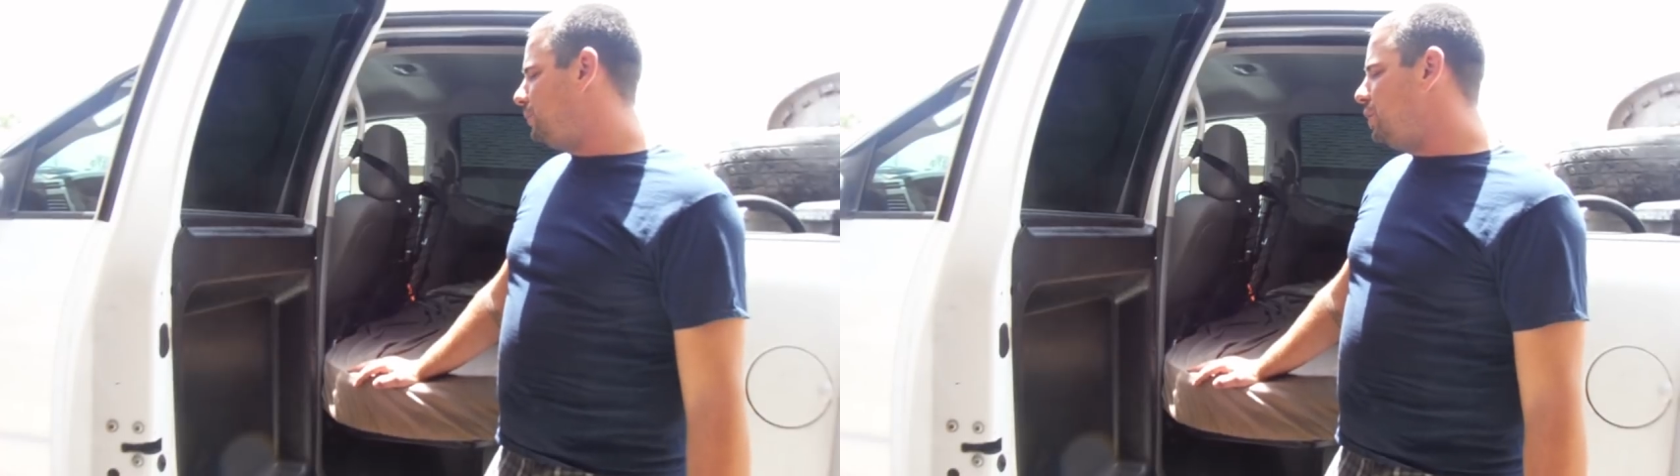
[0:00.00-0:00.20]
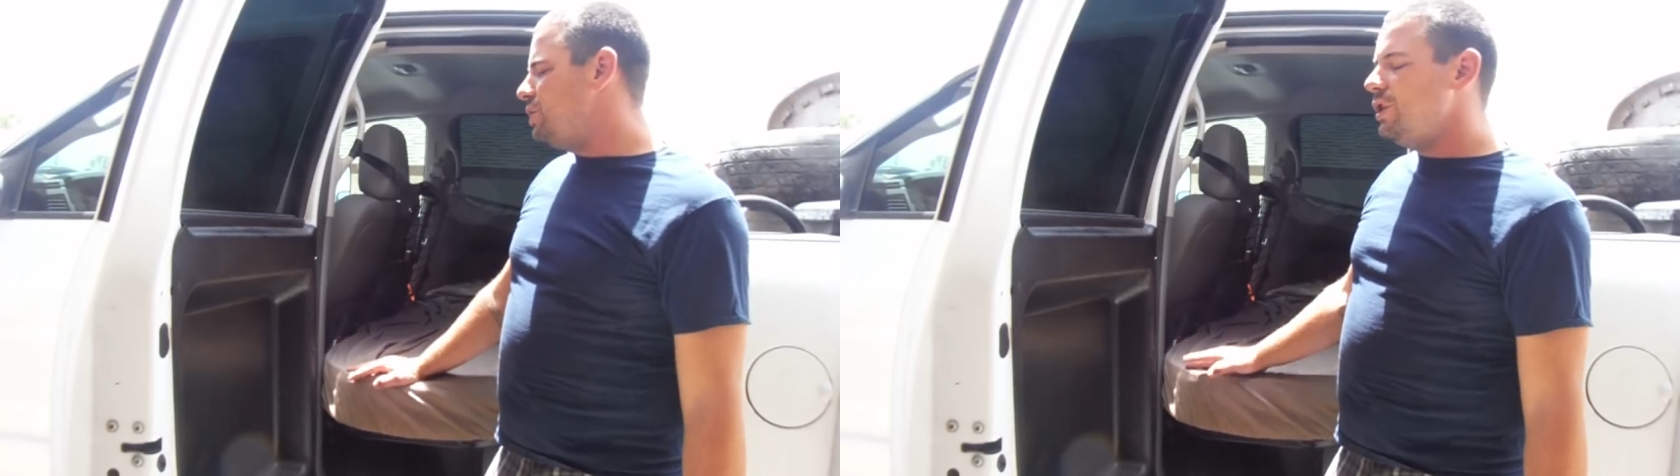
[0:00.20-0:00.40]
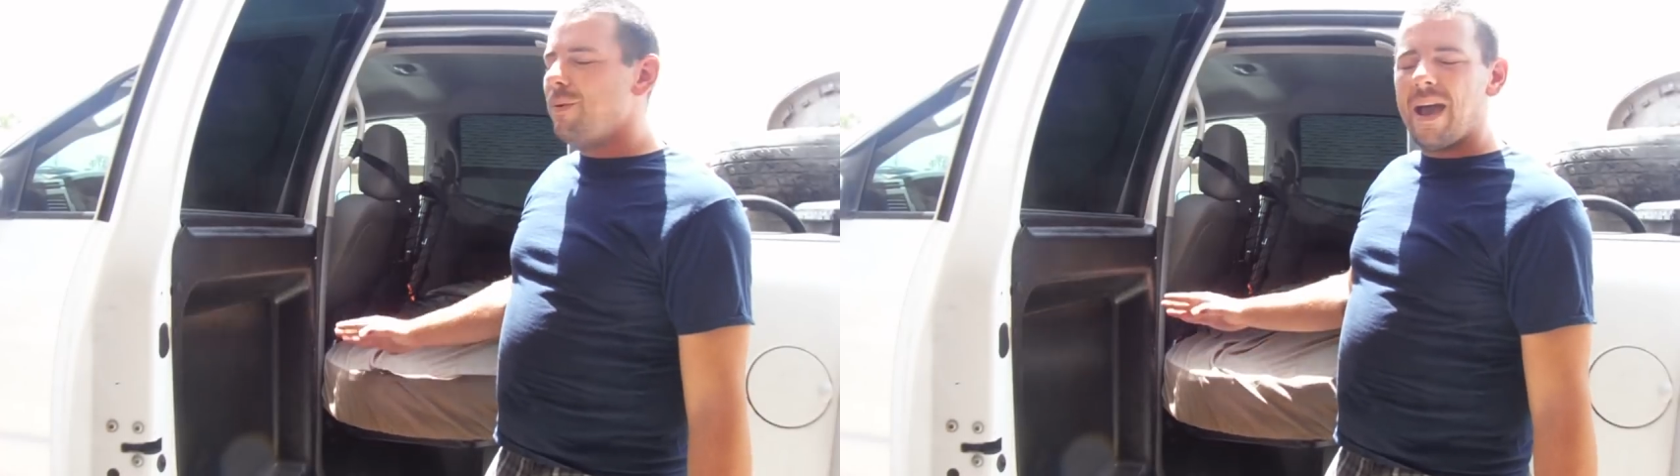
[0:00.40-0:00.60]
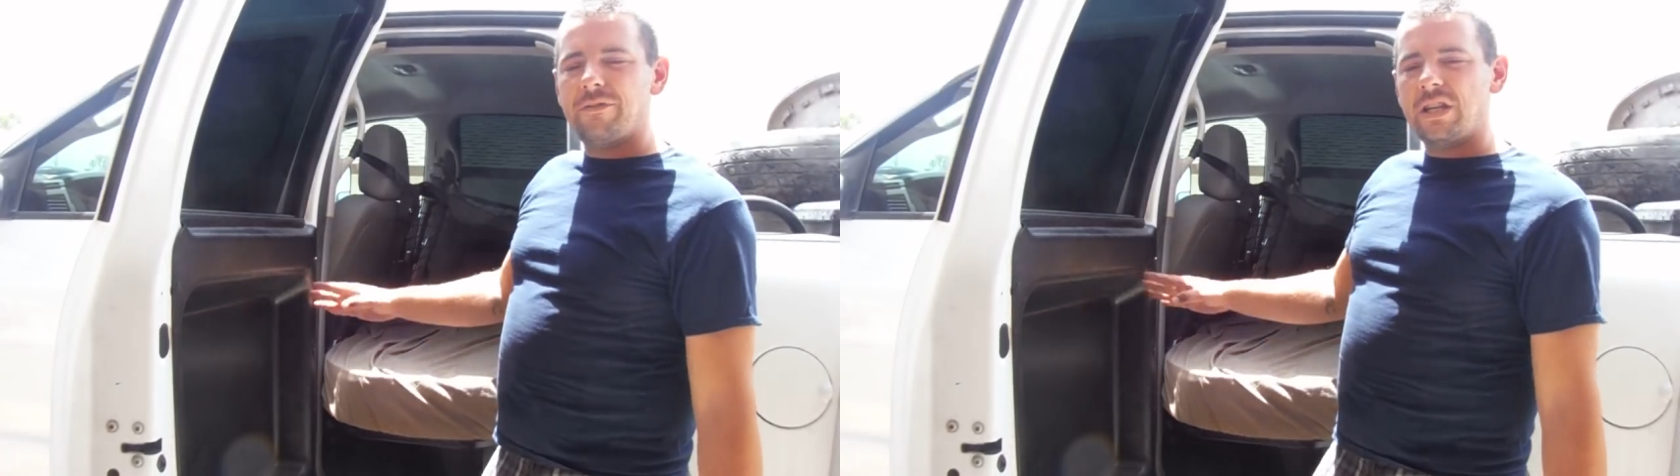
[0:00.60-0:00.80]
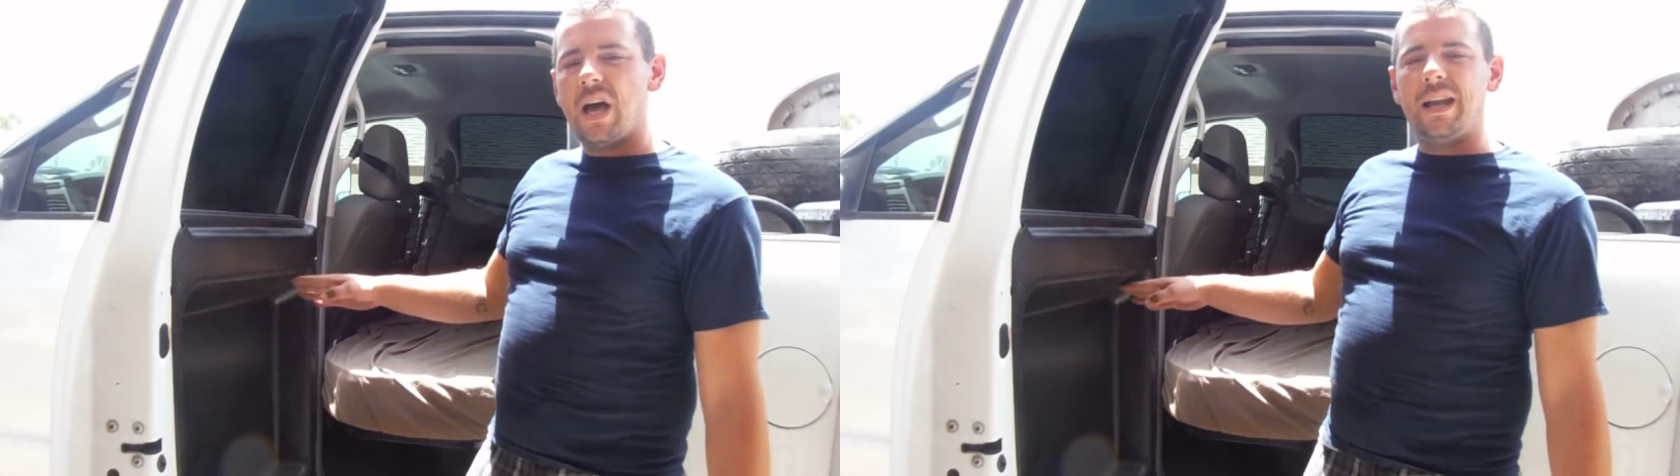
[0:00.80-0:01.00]
You do have
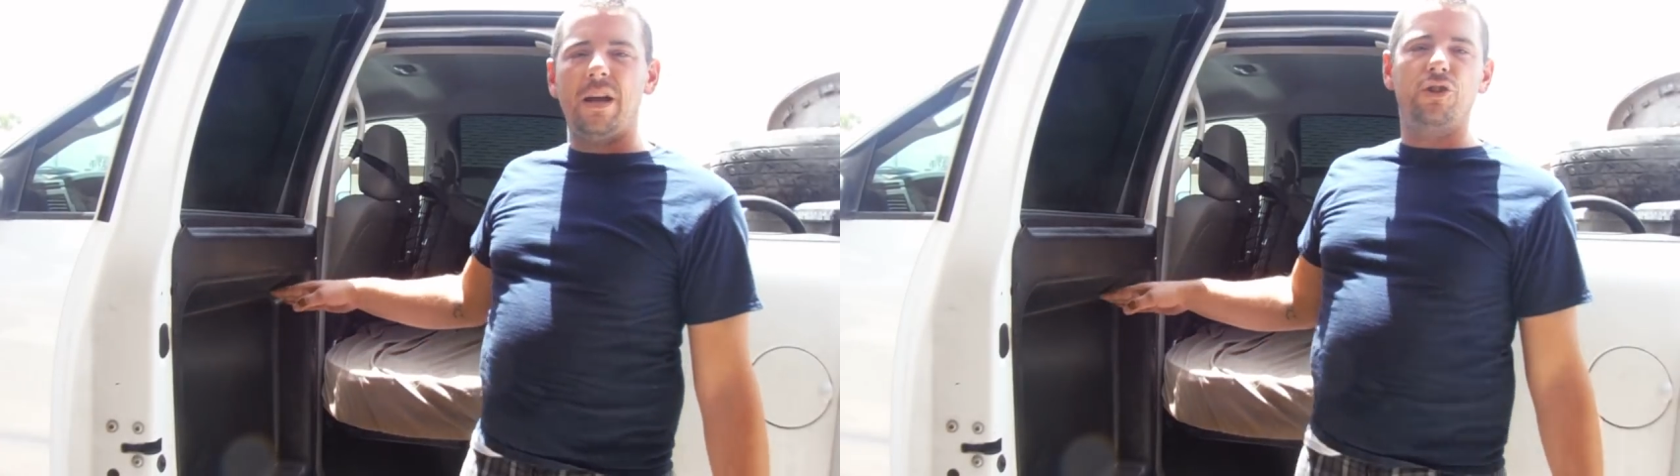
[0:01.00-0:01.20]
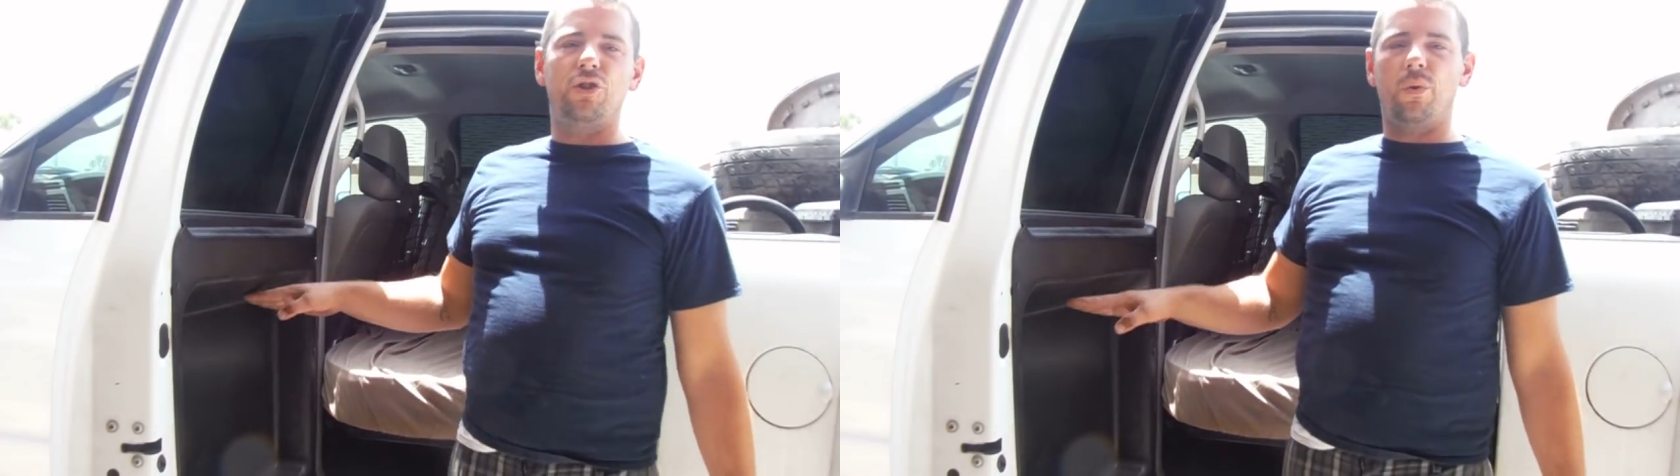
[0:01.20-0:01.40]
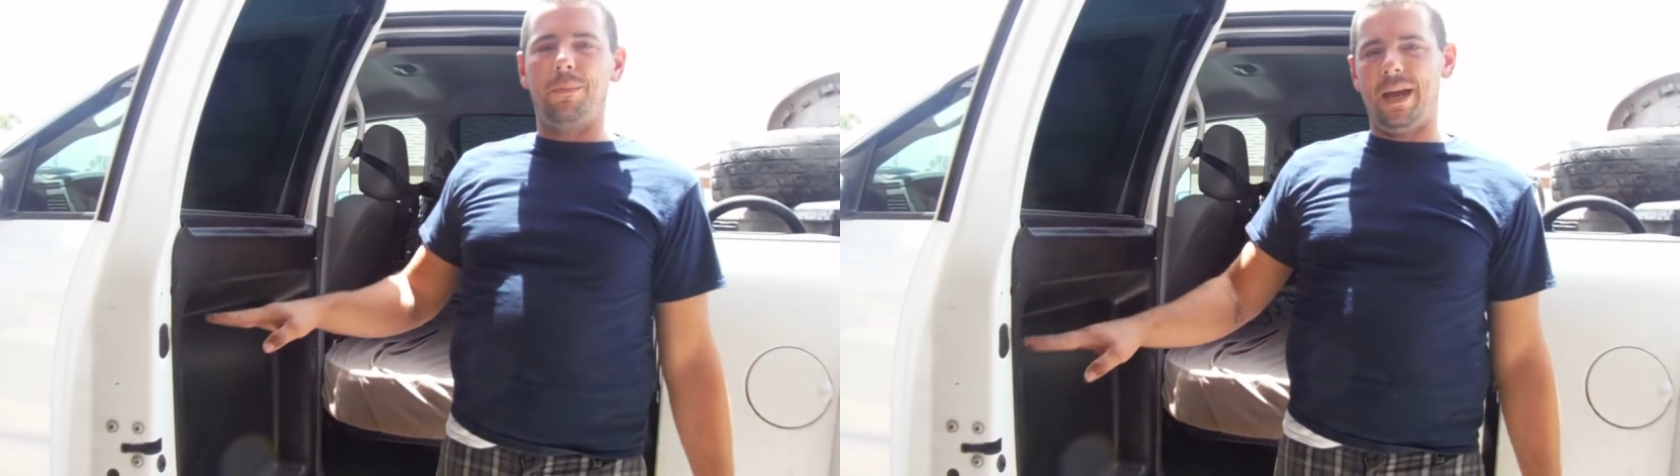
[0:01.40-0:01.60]
to cut out your door